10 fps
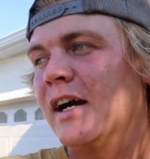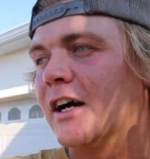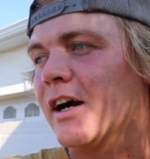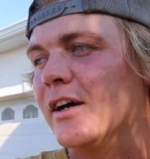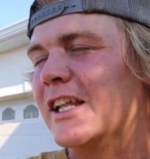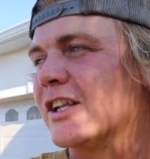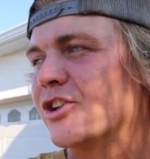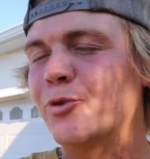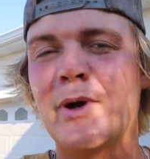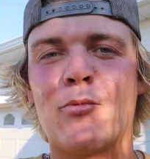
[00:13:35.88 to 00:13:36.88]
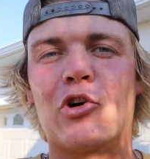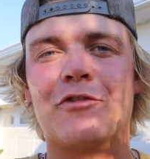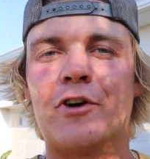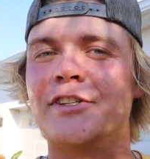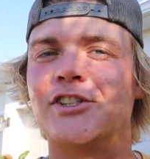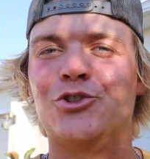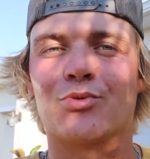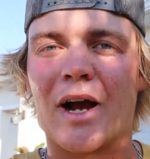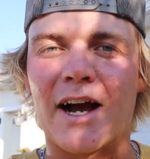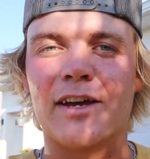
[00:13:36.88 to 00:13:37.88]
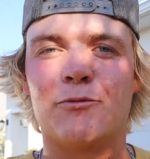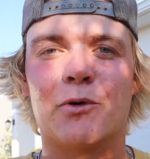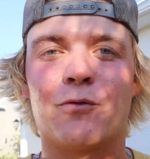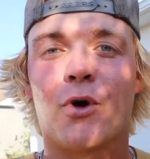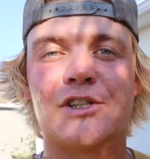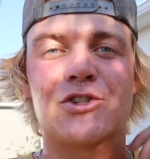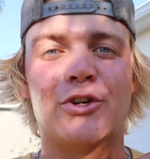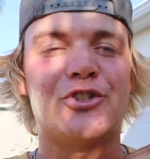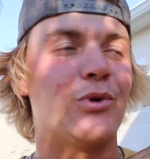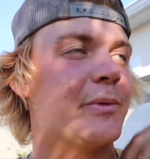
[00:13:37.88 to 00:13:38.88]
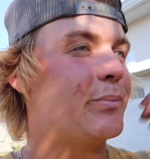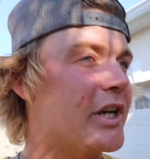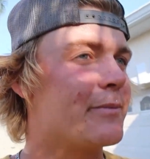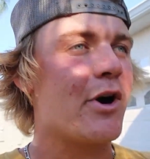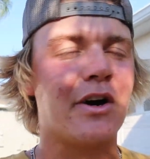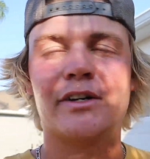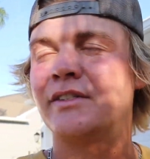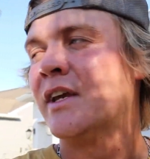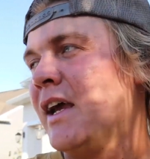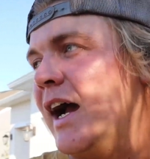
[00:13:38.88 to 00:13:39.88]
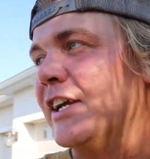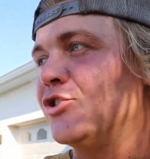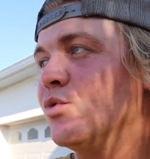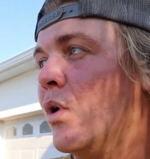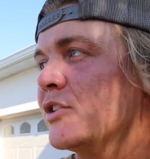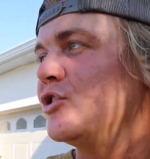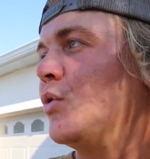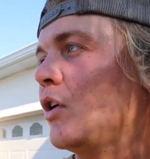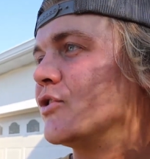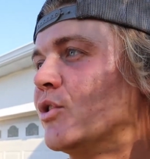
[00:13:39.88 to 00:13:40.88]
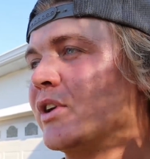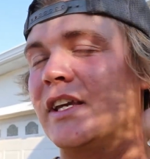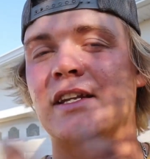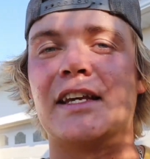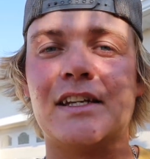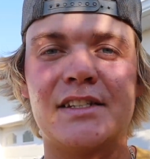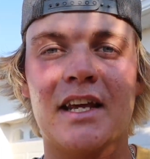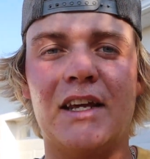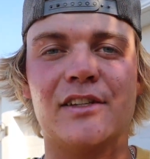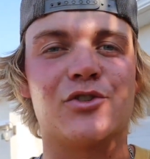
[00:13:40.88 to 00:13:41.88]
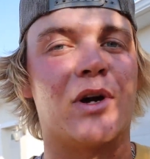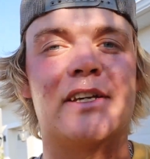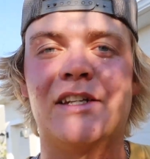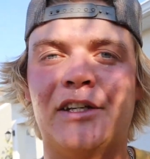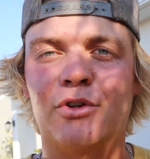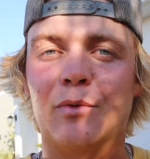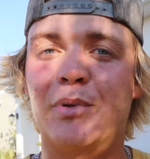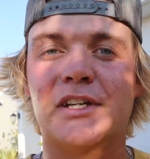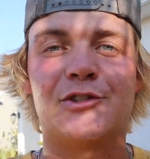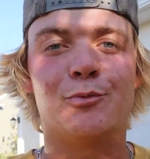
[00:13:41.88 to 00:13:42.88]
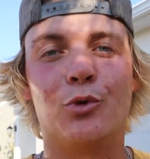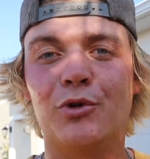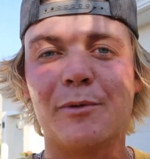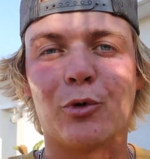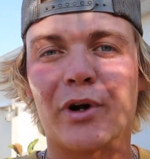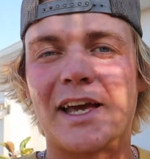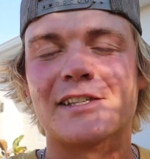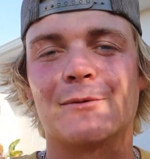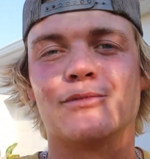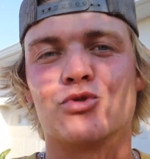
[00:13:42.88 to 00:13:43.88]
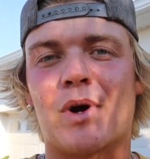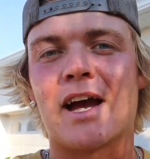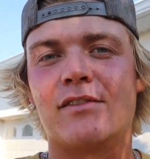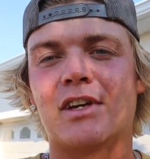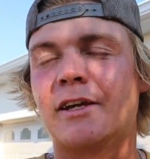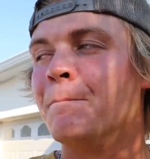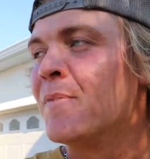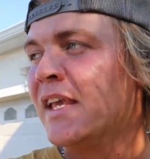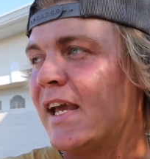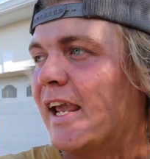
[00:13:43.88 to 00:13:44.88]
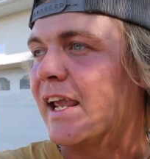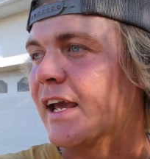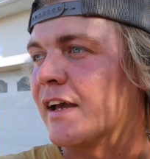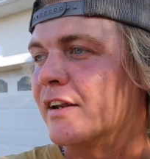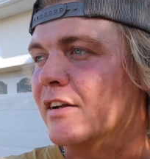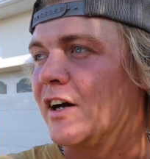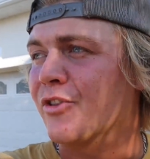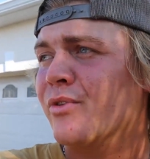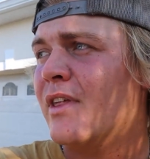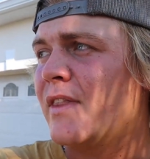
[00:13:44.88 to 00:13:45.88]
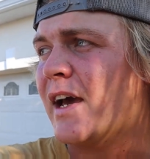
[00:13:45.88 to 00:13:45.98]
a little bit more fun to drive before I start doing big mods. I do want to also get an intake so I can hear the big spoolie boy as I'm driving. And other than